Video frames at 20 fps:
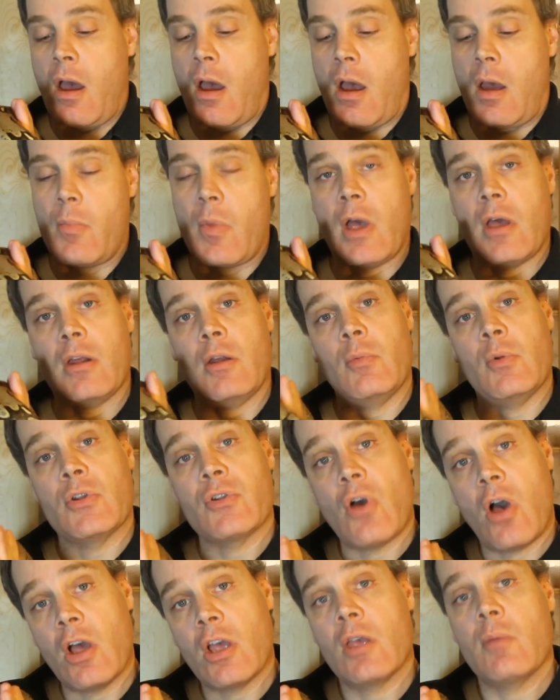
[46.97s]
I'm not going to be
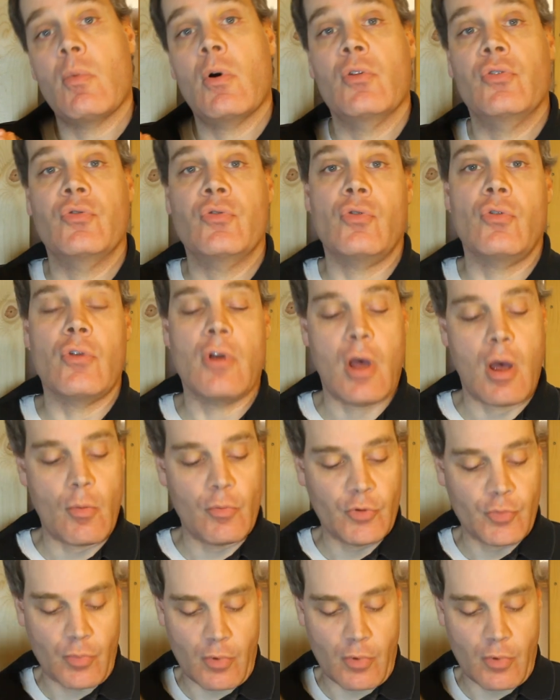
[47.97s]
talking about Surinames,